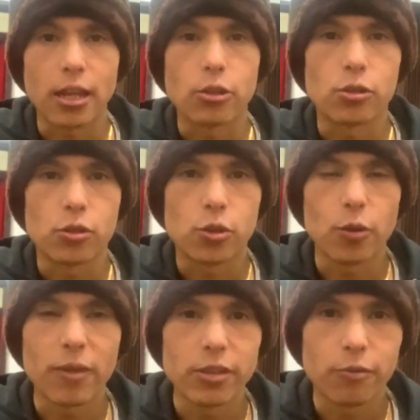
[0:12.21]
thank you
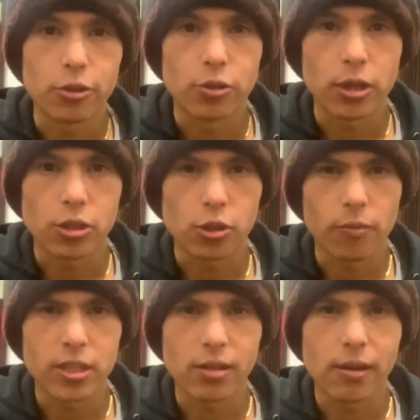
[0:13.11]
so much for showing
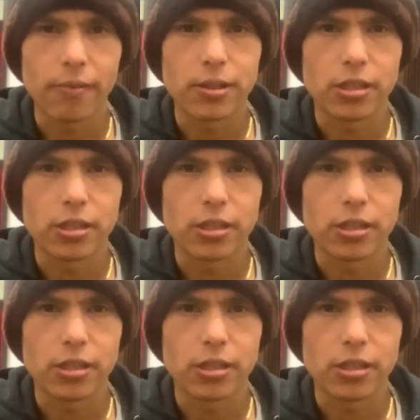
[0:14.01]
so much of love